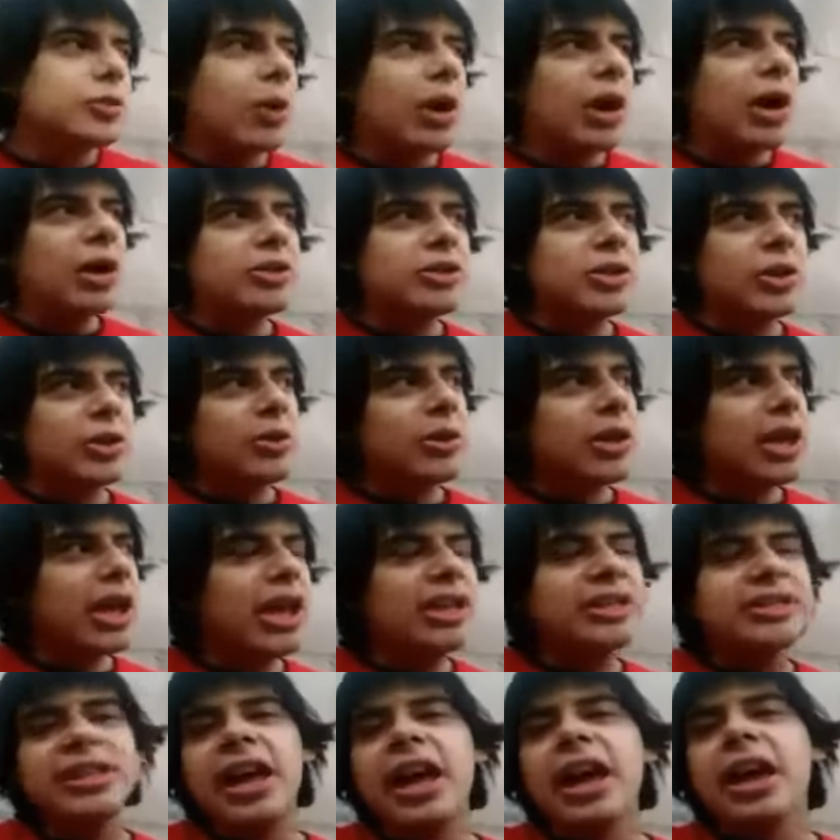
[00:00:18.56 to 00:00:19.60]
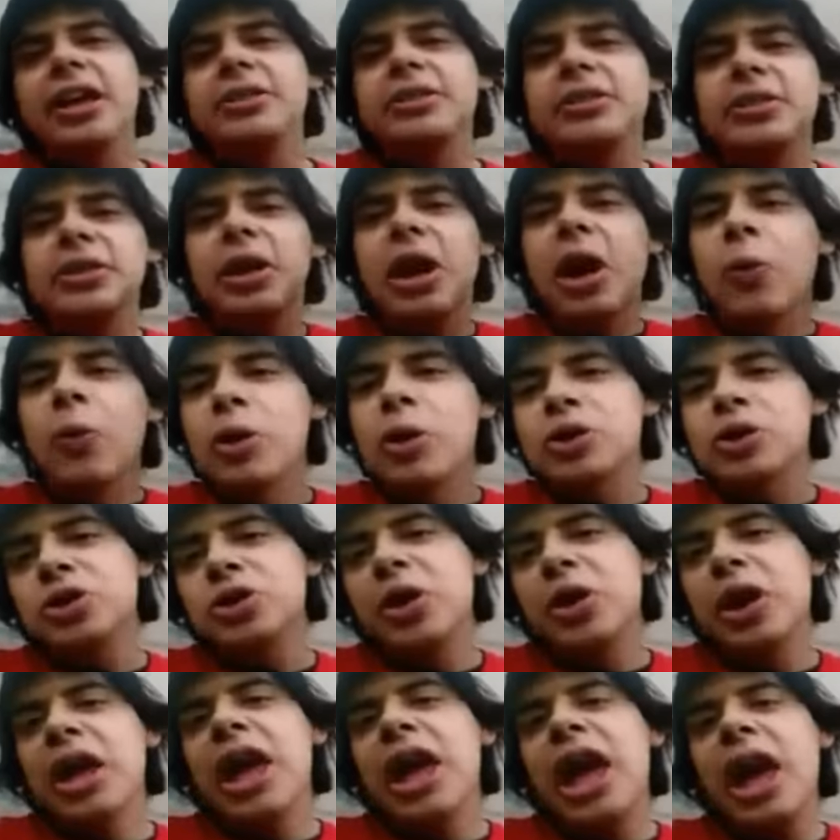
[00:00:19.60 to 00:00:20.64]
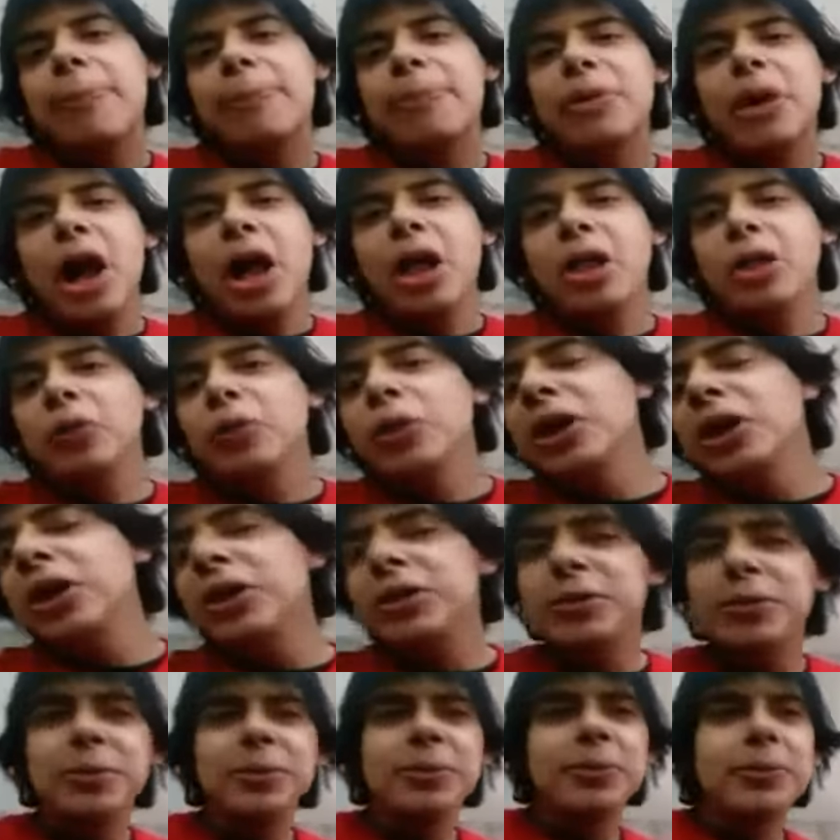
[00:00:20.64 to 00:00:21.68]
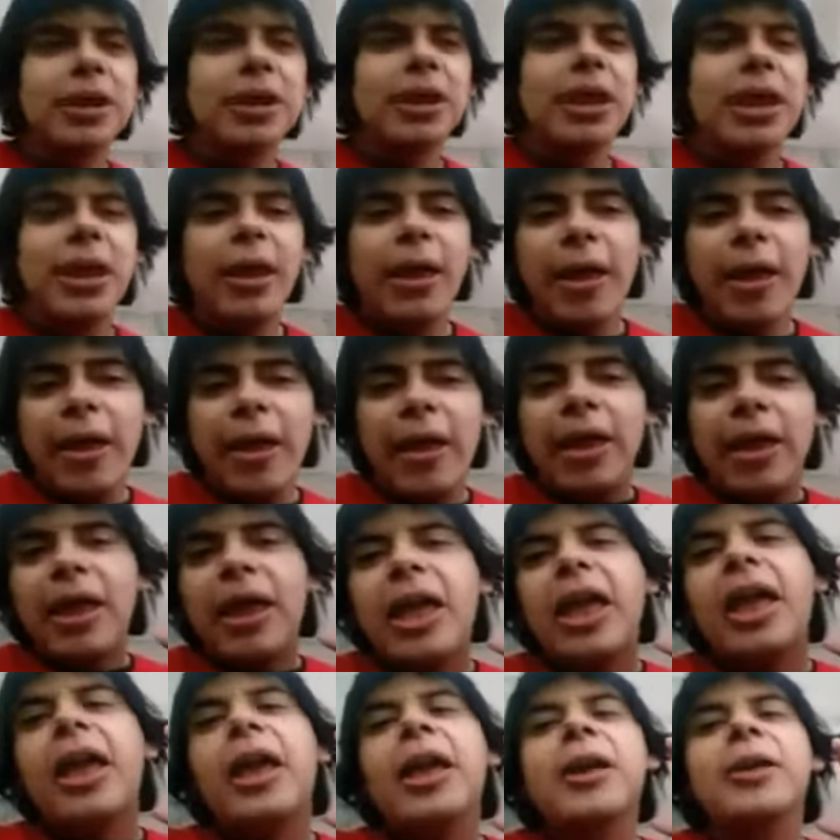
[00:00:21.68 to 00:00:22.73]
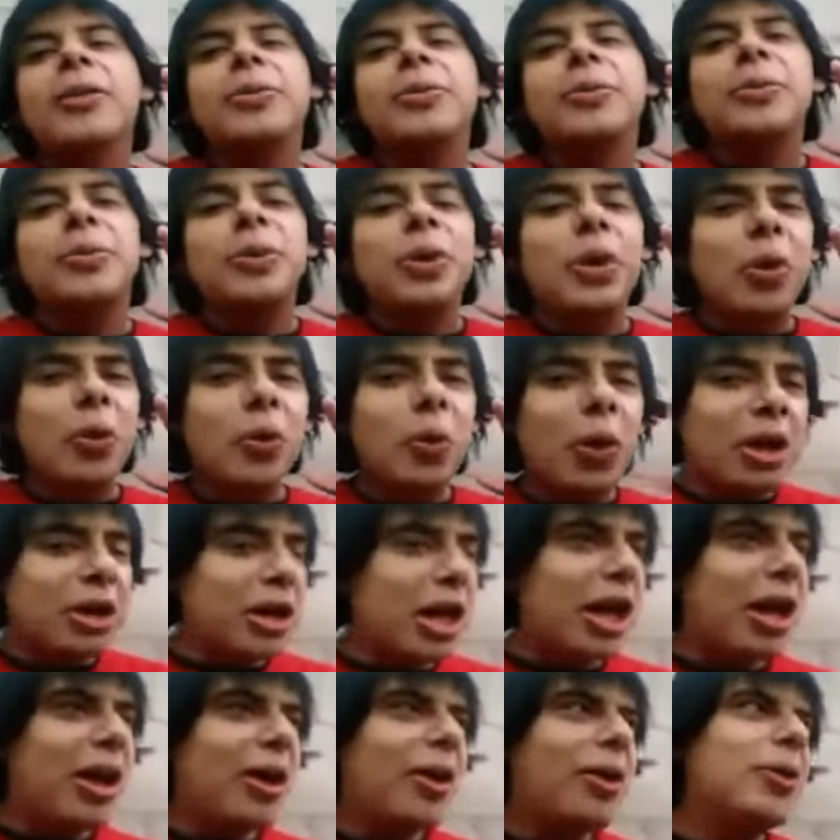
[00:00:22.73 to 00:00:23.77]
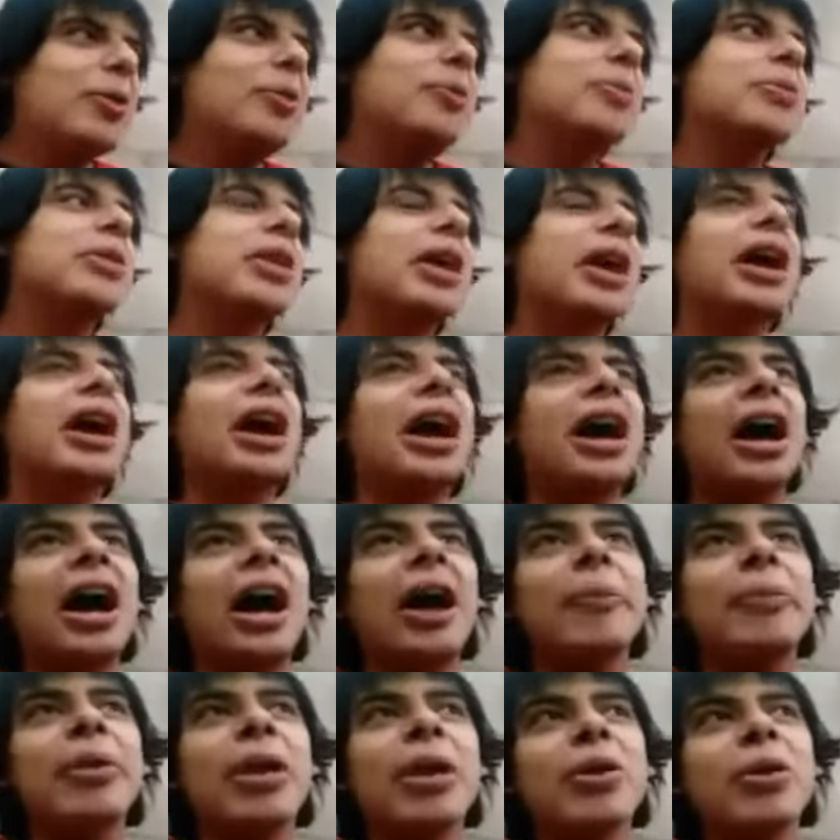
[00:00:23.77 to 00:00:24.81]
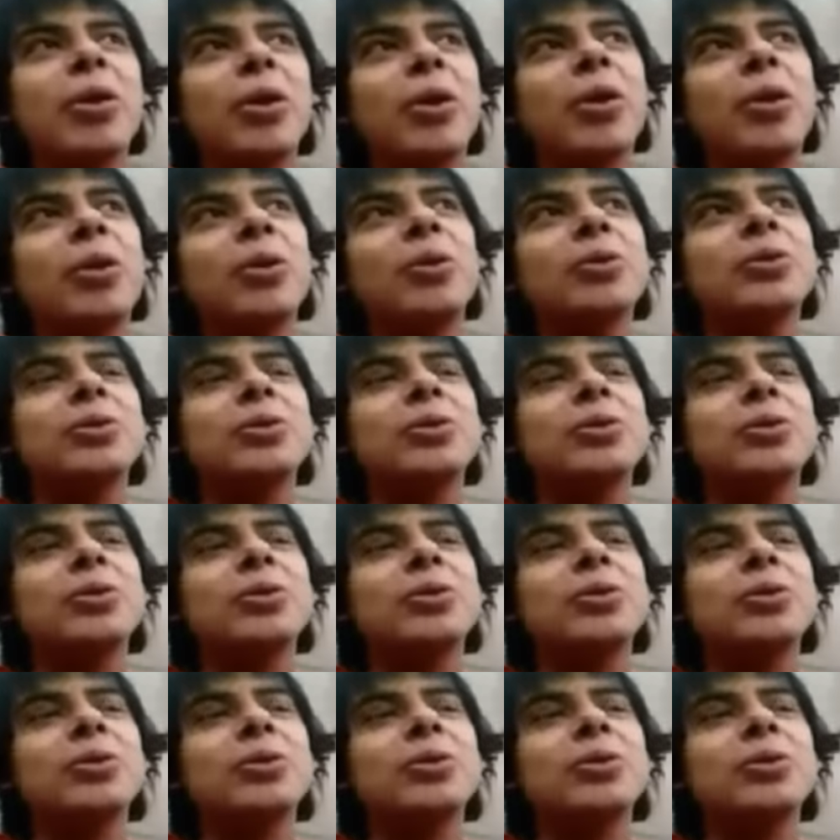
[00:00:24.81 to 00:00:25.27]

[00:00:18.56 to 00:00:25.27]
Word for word: I just want to tell you guys that I wish you a happy Halloween. And right now, I'm gonna